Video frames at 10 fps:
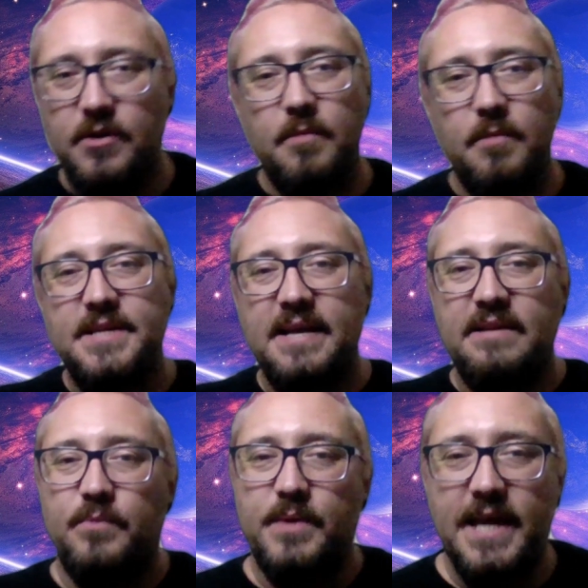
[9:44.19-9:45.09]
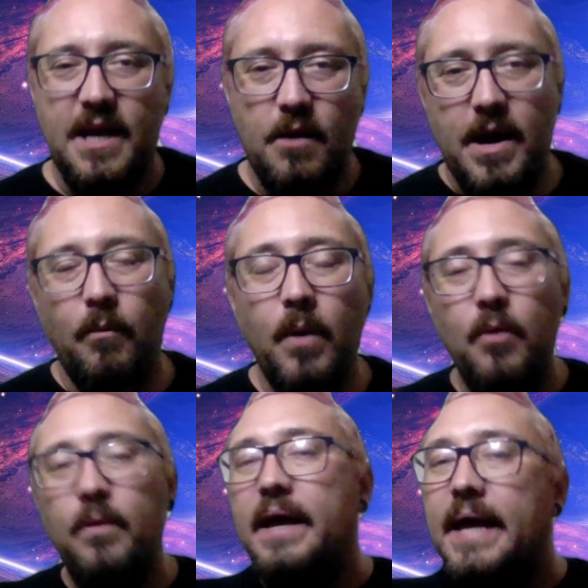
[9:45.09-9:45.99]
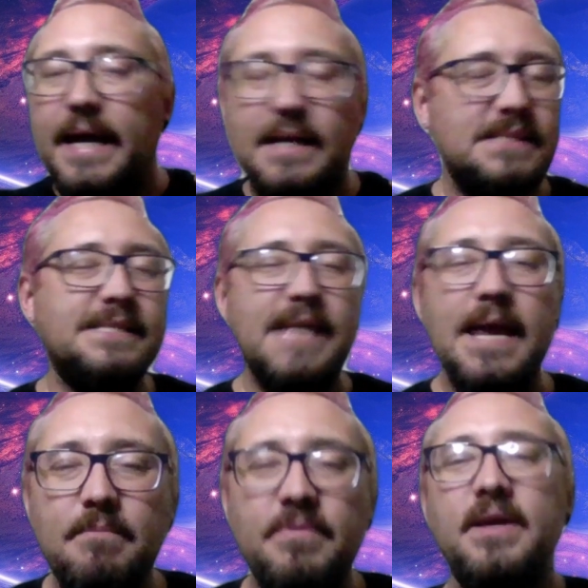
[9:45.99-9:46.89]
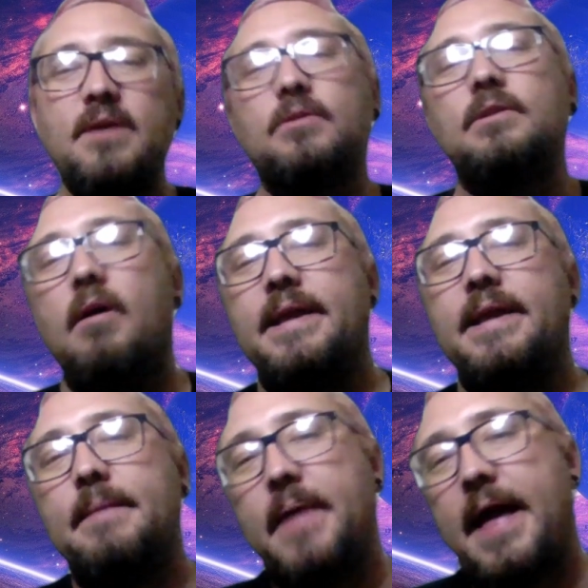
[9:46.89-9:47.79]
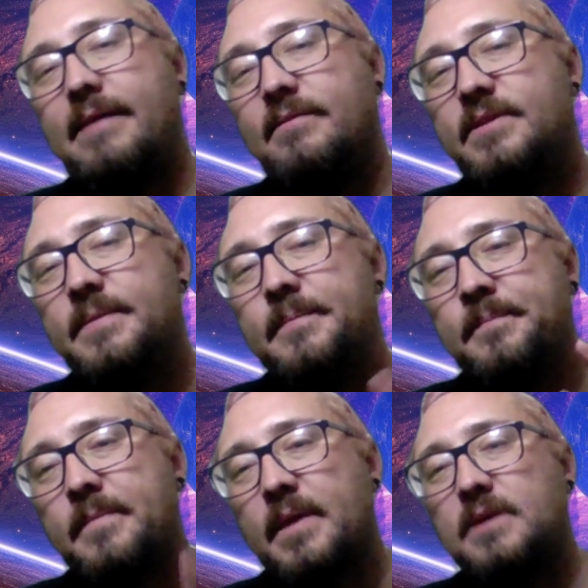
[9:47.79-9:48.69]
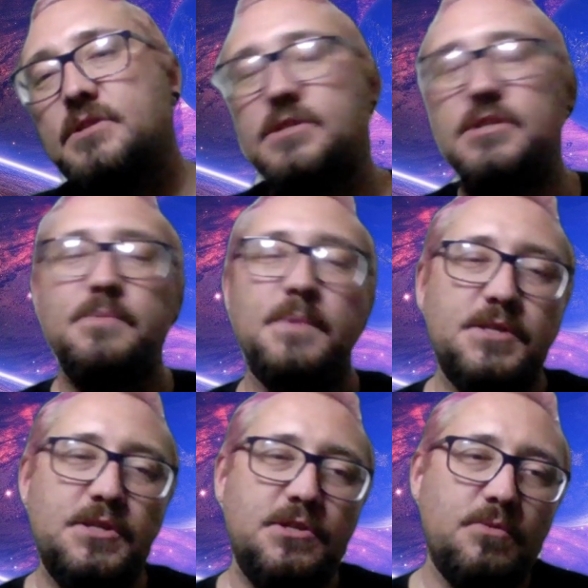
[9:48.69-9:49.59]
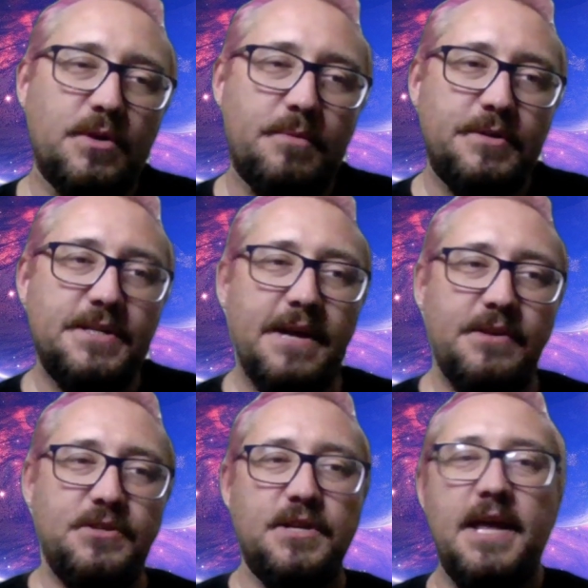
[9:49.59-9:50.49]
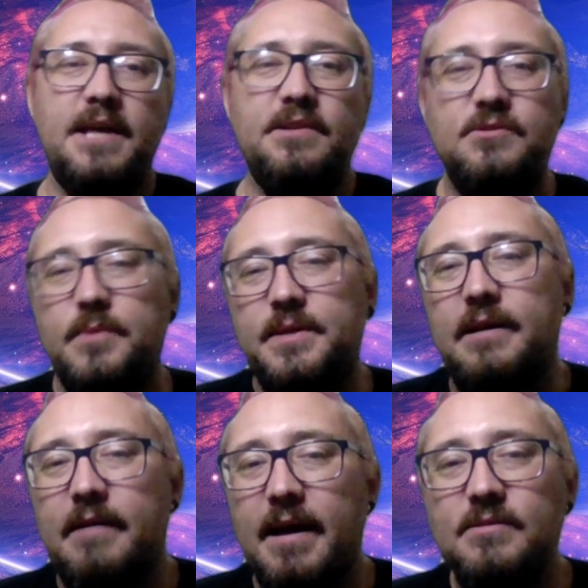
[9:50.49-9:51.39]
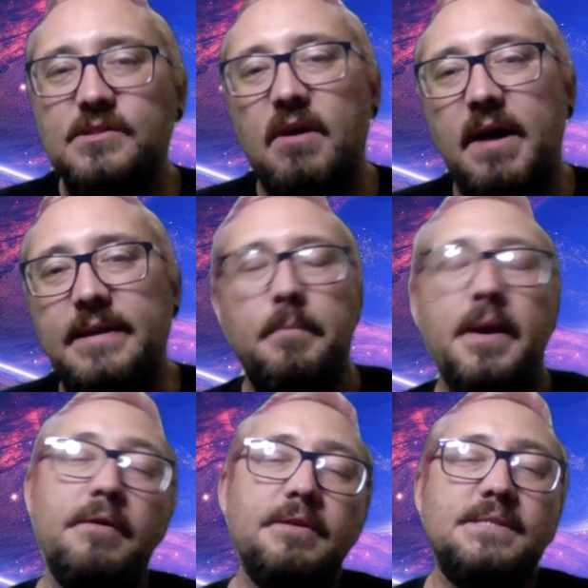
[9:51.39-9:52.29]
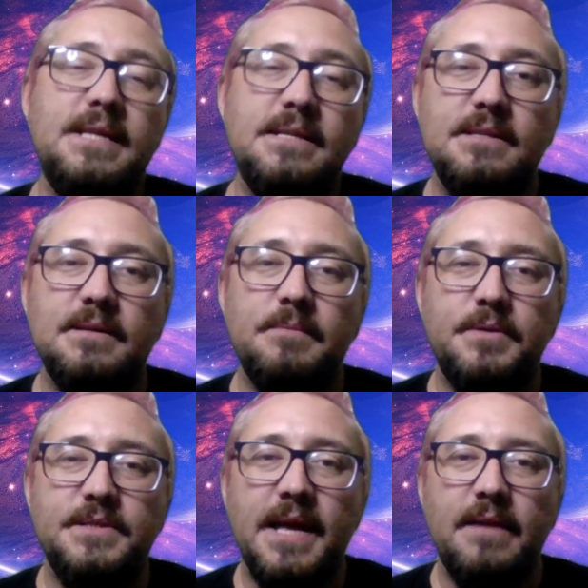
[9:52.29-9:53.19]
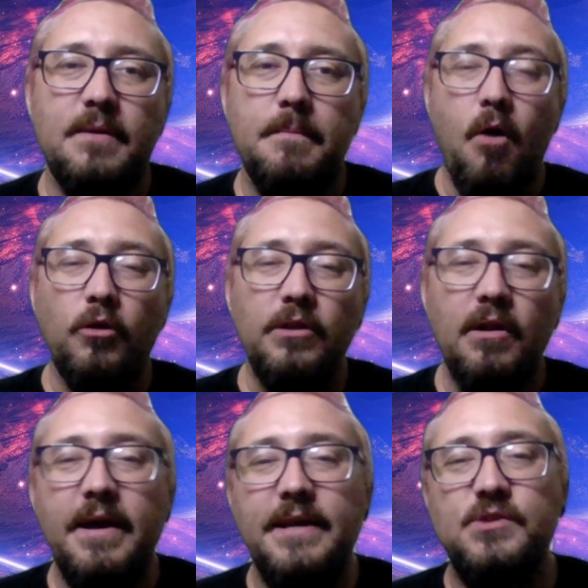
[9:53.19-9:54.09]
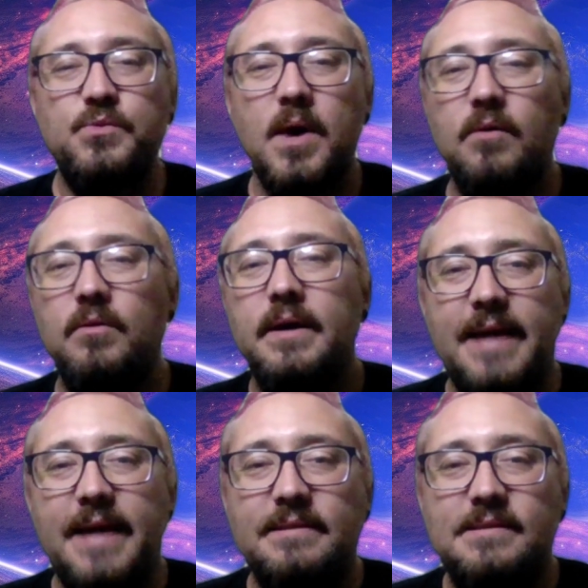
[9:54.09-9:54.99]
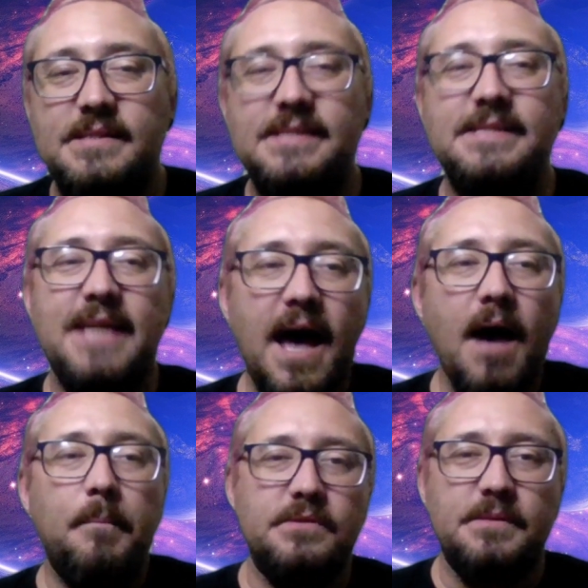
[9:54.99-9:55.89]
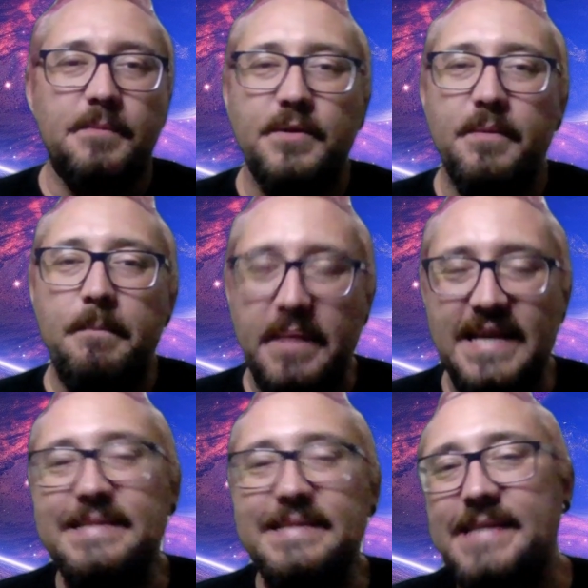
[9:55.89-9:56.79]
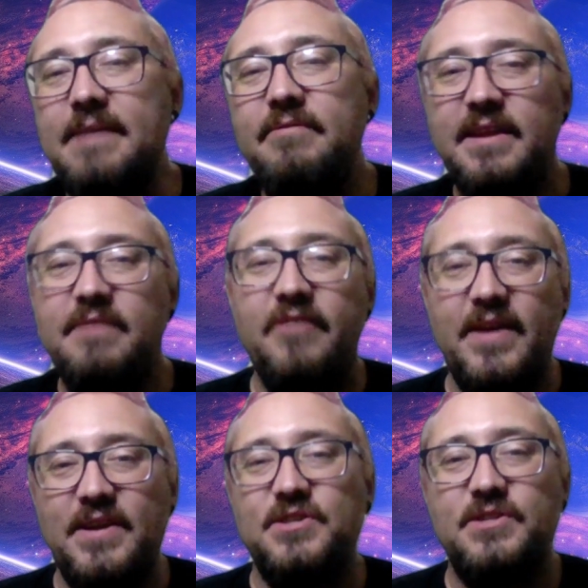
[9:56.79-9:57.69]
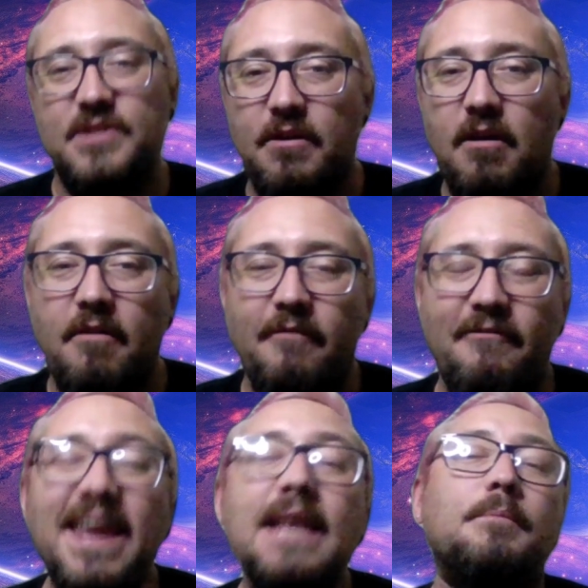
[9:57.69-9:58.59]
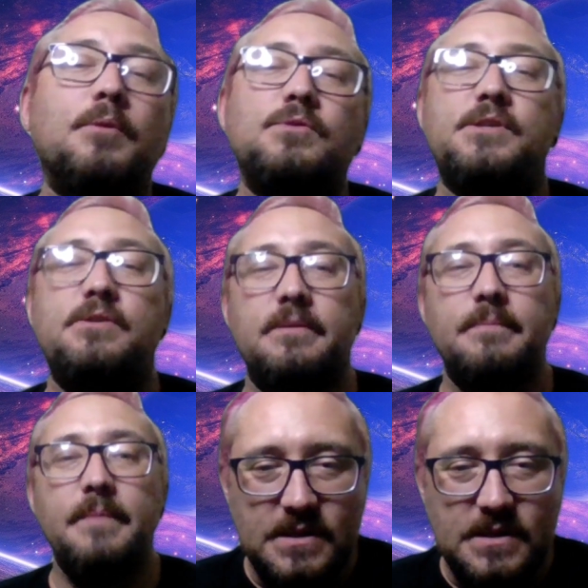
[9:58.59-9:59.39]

You've got to protect them when they go out. Well, same thing online. And just as much as you want to protect your kids when they're outside, parents need to protect them online as well, and set up some of the mini safety features that are available to them.